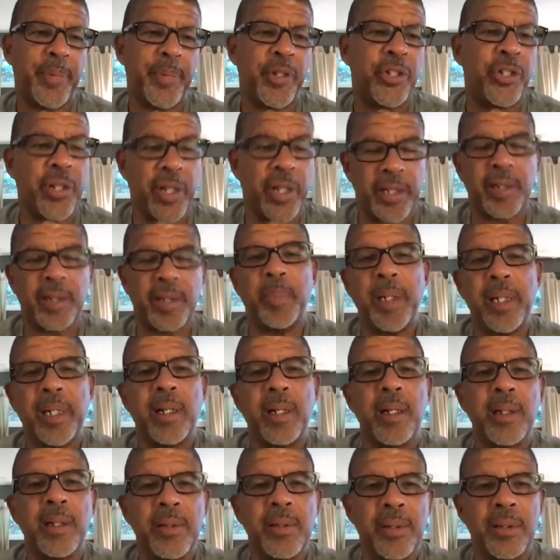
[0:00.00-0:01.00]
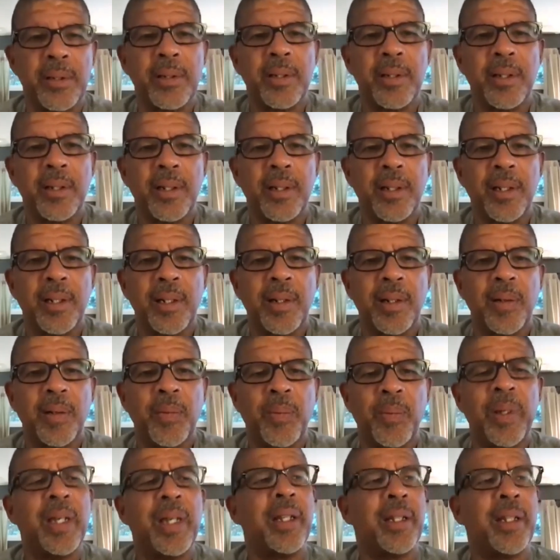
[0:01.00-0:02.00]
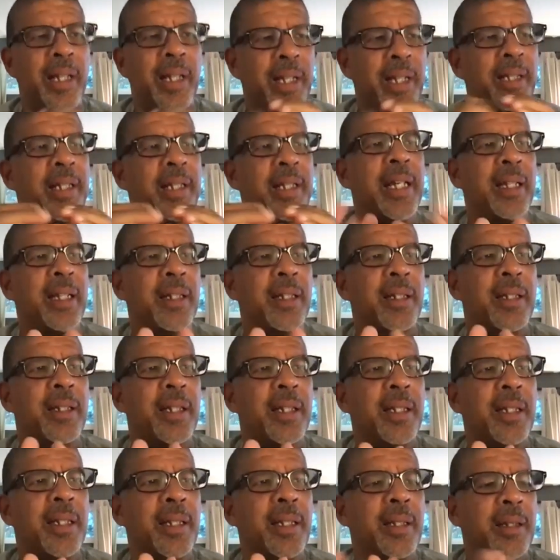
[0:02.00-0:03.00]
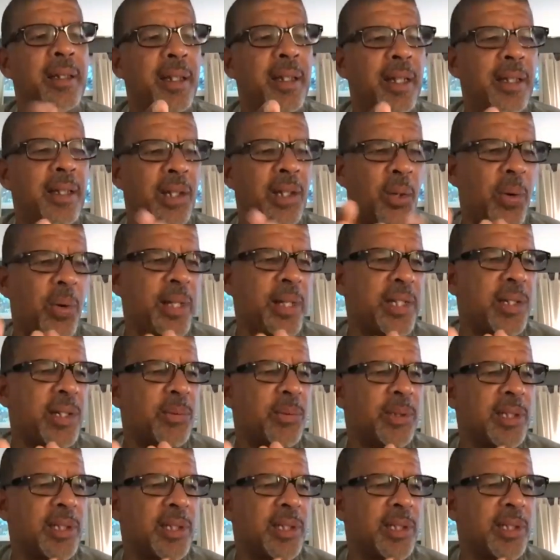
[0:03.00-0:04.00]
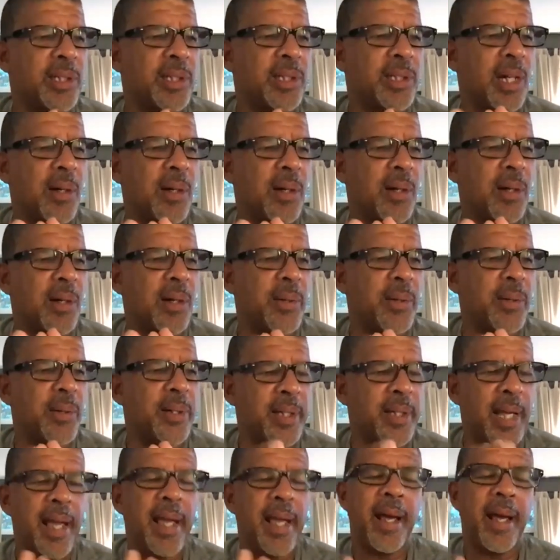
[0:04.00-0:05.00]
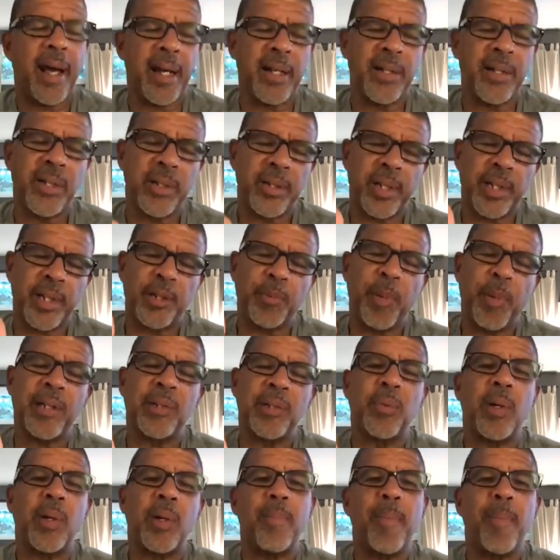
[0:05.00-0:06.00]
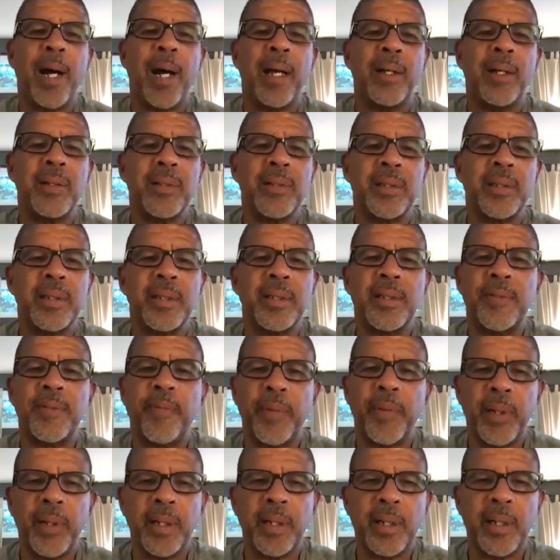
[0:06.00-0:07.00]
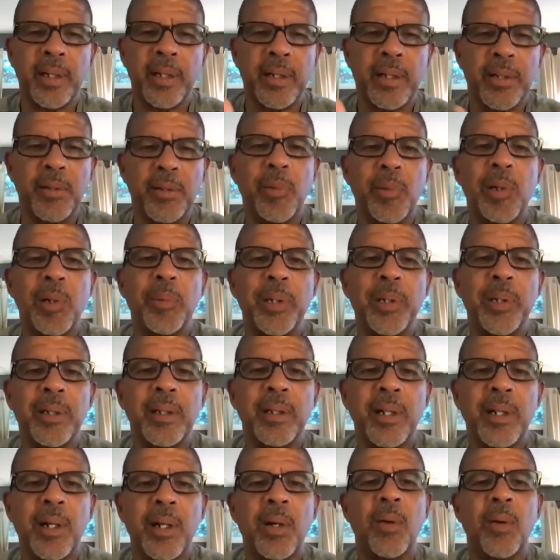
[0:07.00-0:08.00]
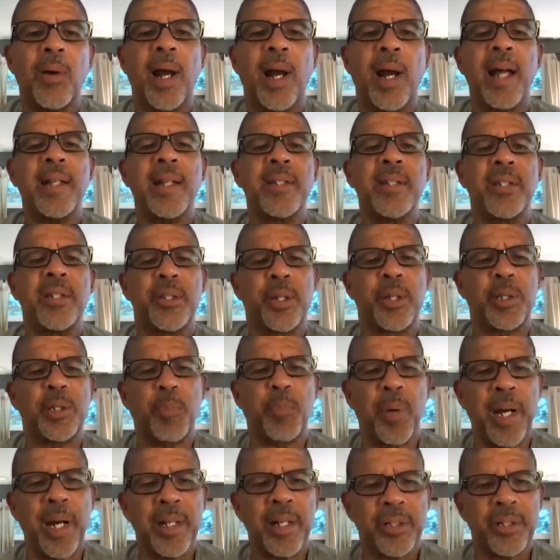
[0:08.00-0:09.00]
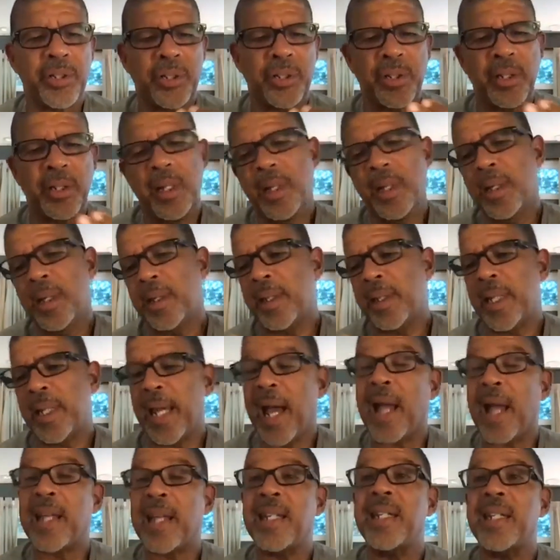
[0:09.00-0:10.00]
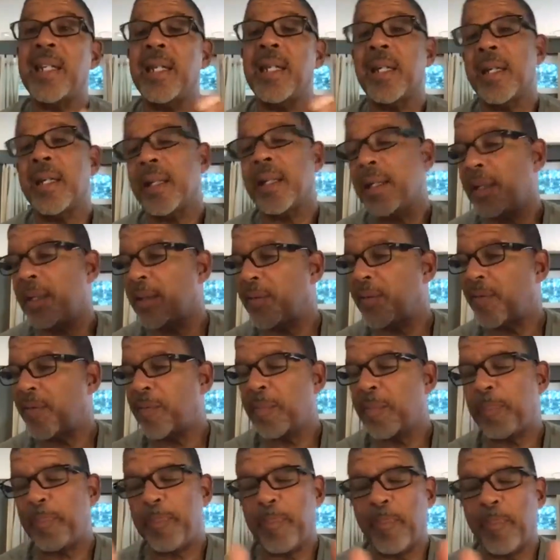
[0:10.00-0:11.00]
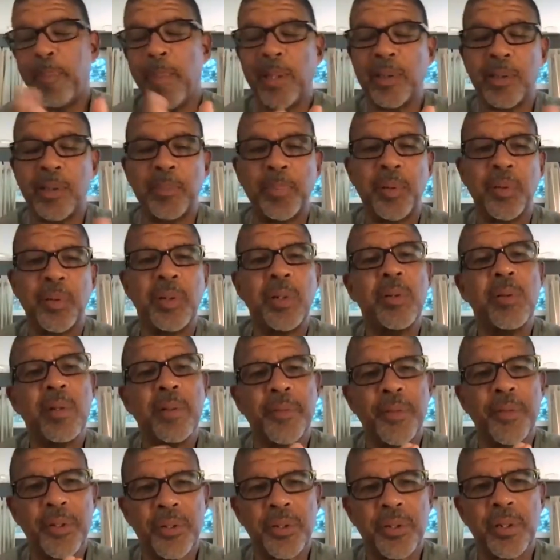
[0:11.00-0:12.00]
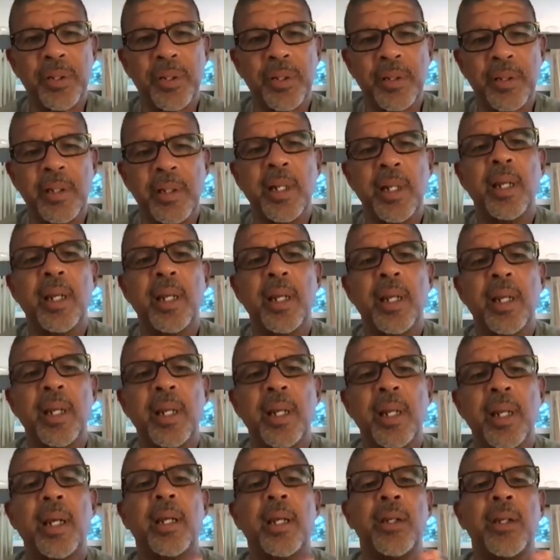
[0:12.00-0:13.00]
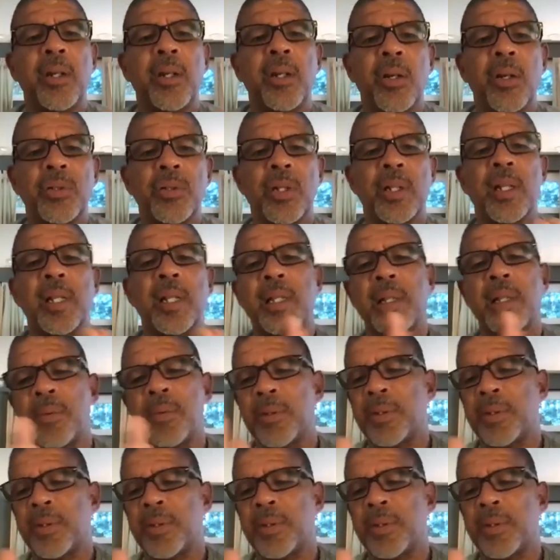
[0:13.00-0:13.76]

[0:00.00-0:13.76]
just because. The question was always, how does this express what Miles is feeling in this moment? Or how does this express the idea of multiple universes? You know, so that